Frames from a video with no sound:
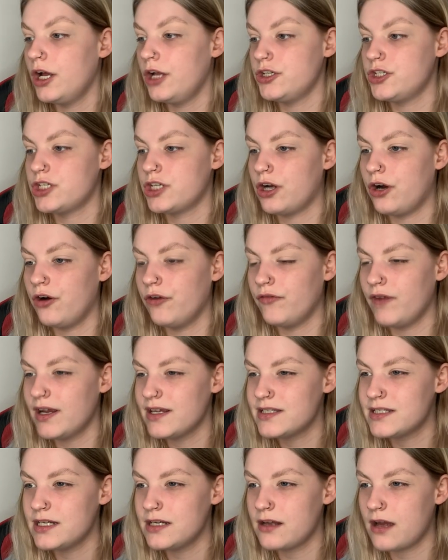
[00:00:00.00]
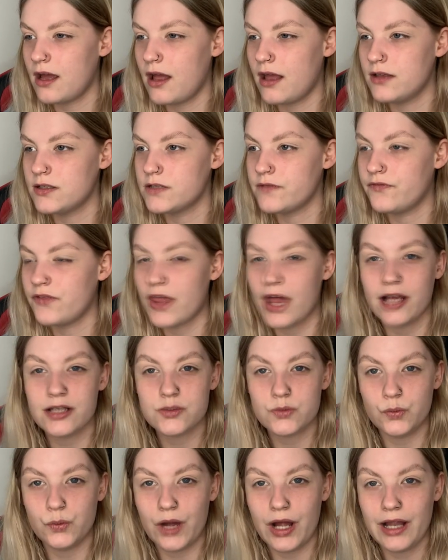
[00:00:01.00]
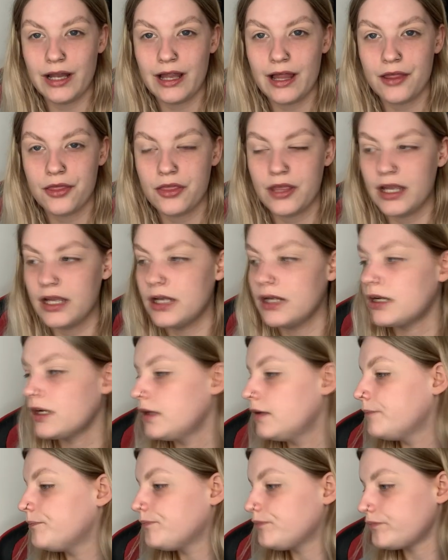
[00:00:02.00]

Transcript: and she got arrested for that as well, I think.